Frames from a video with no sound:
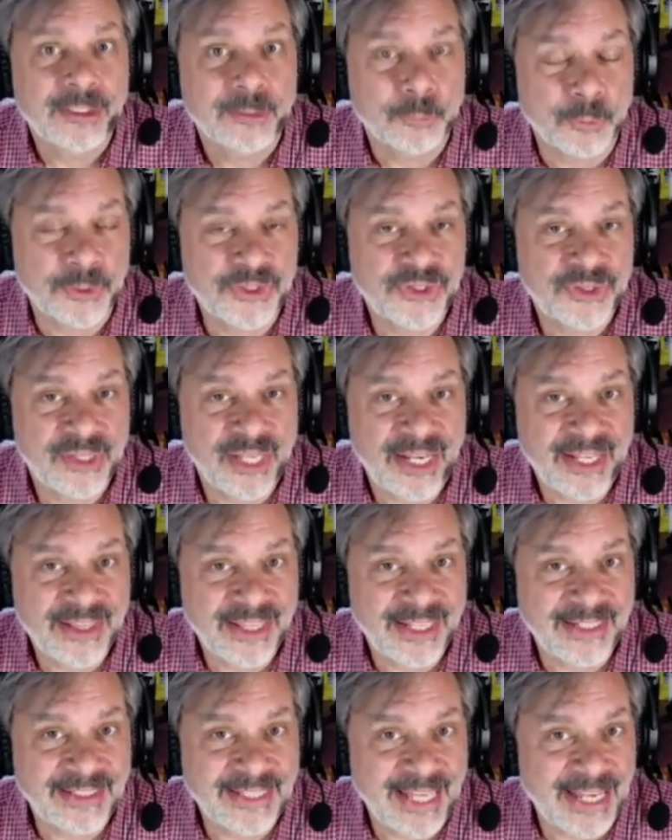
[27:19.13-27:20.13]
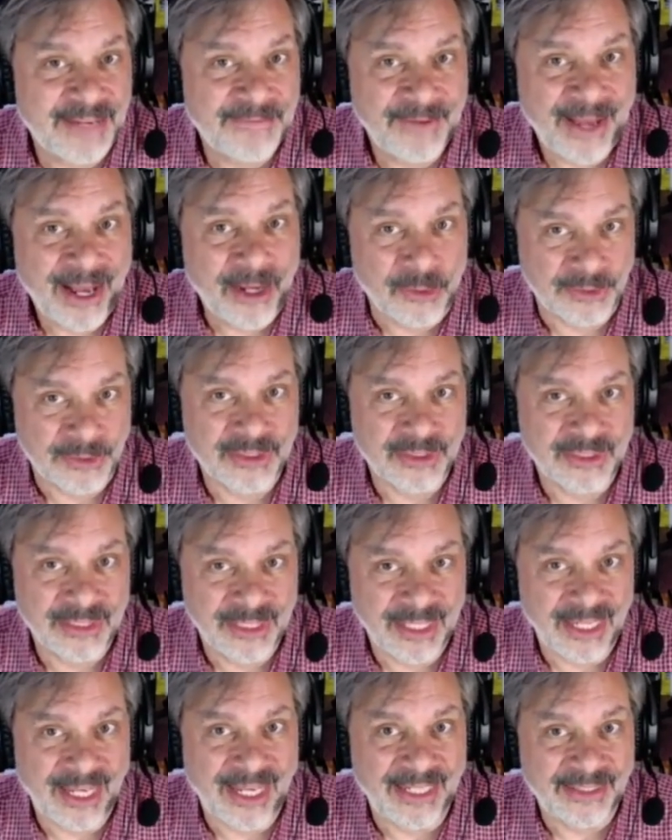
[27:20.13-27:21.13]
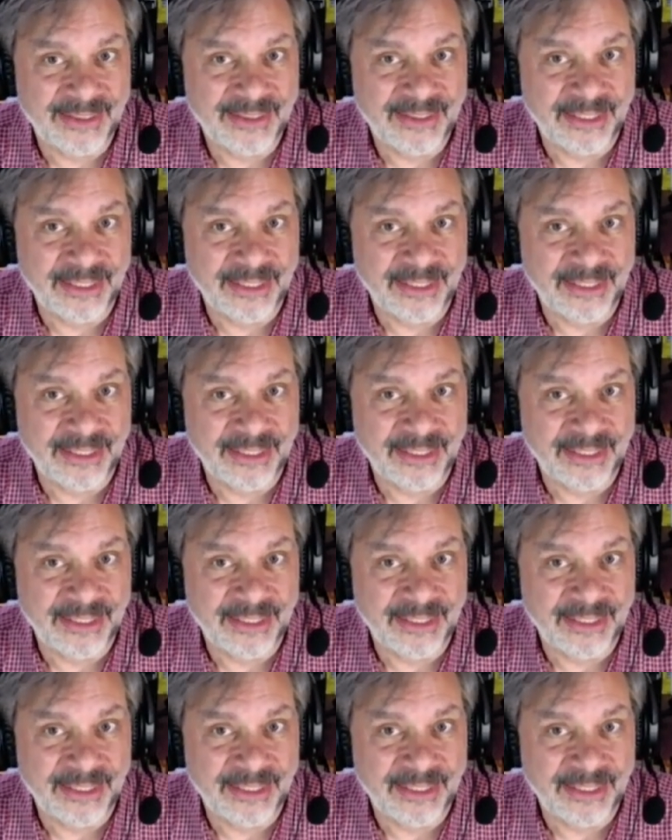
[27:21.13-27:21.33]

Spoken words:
which they then gave out at